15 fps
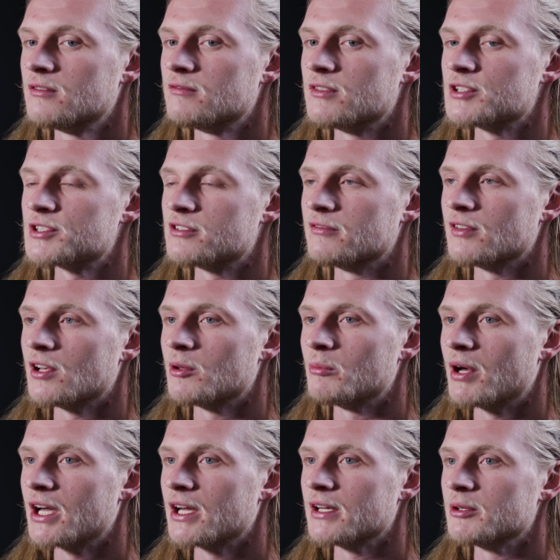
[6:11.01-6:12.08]
first of all,
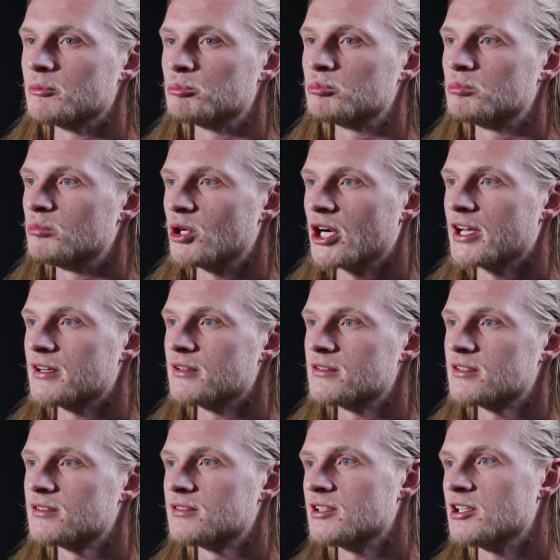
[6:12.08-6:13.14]
my brand,
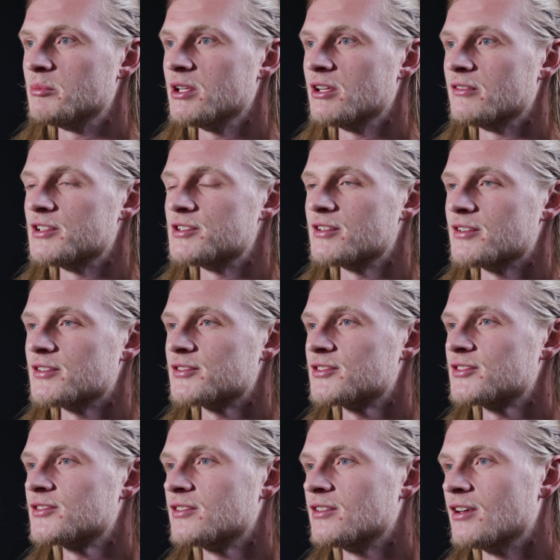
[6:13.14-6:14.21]
EP Originals.